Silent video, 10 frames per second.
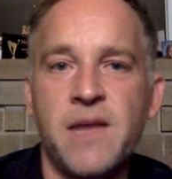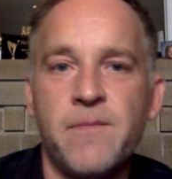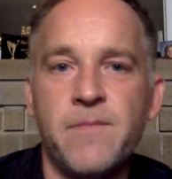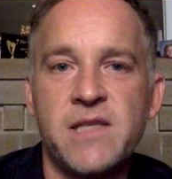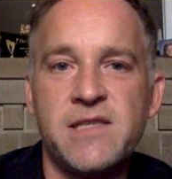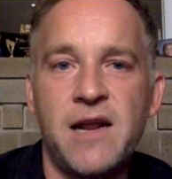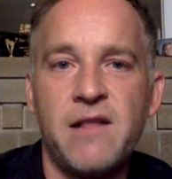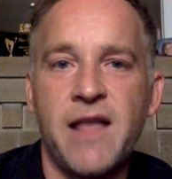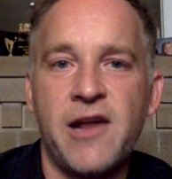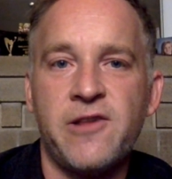it's not a
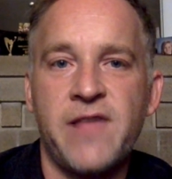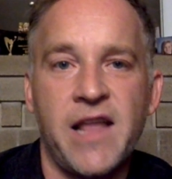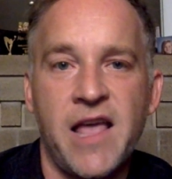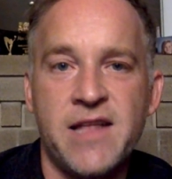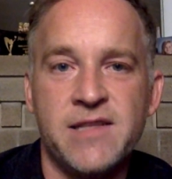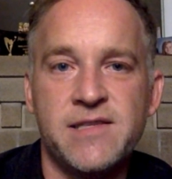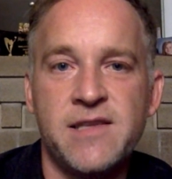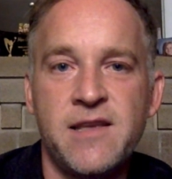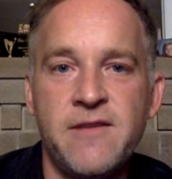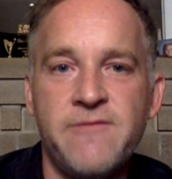letter that
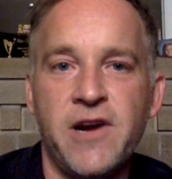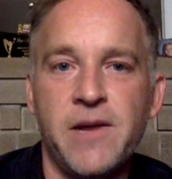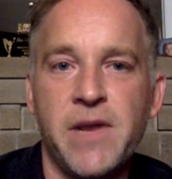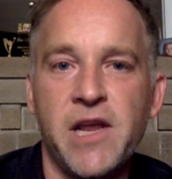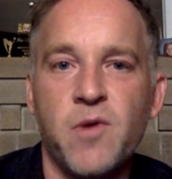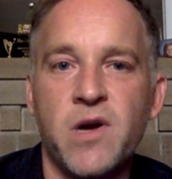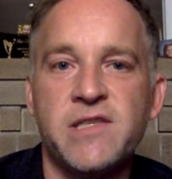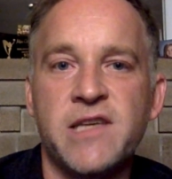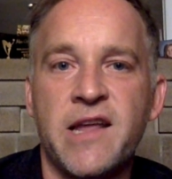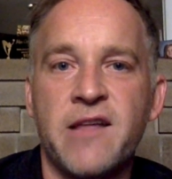ends very many words
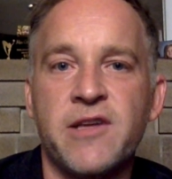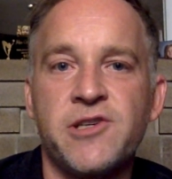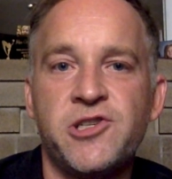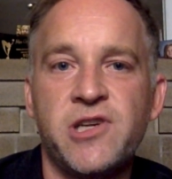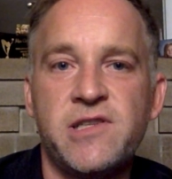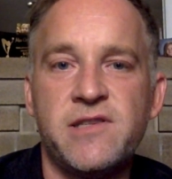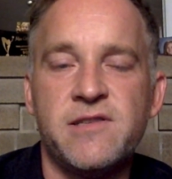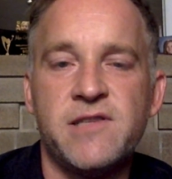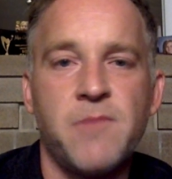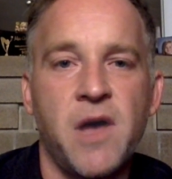in English, just
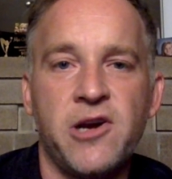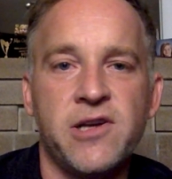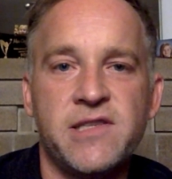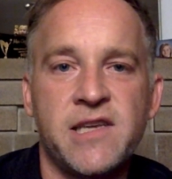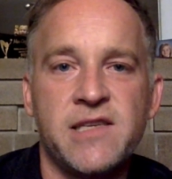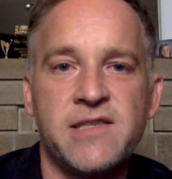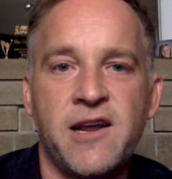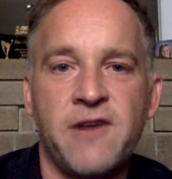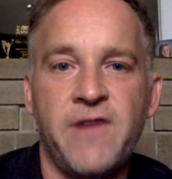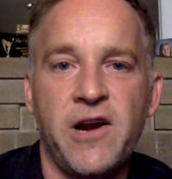some utterances that
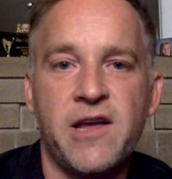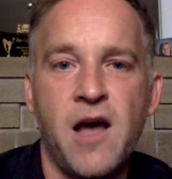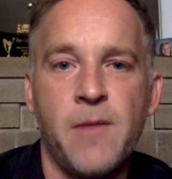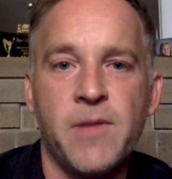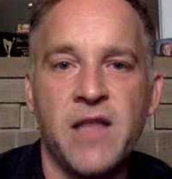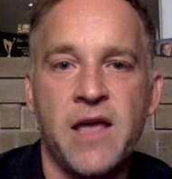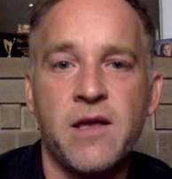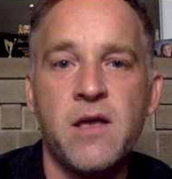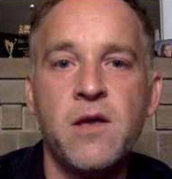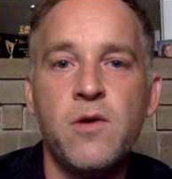are very common, like
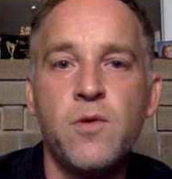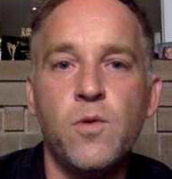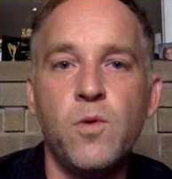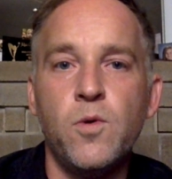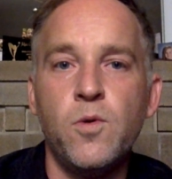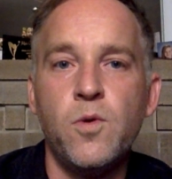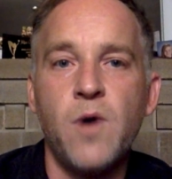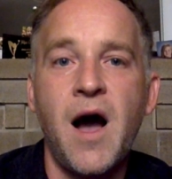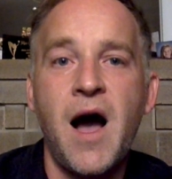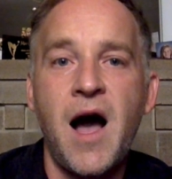ooh,
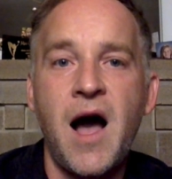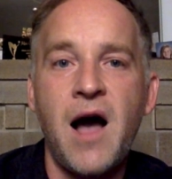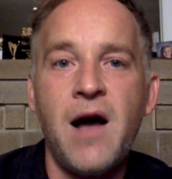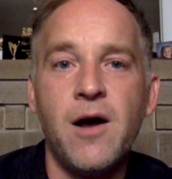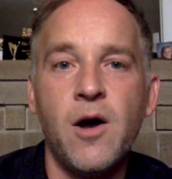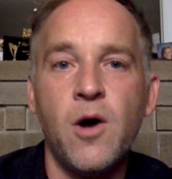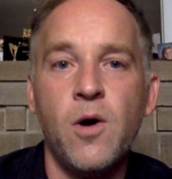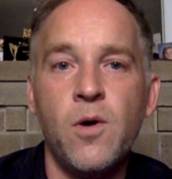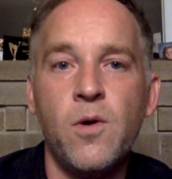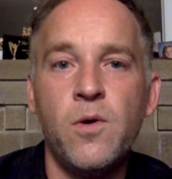ah,
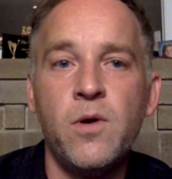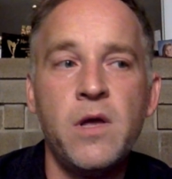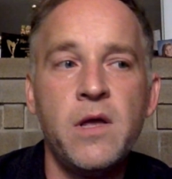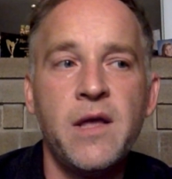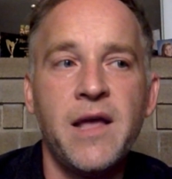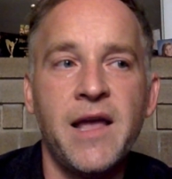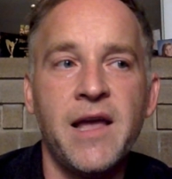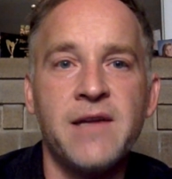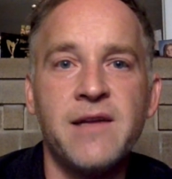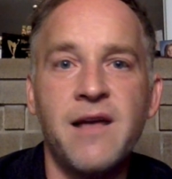oh,
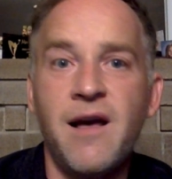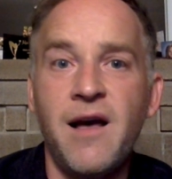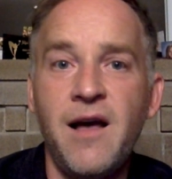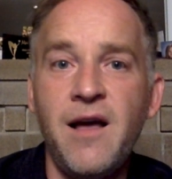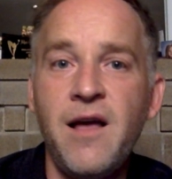and huh.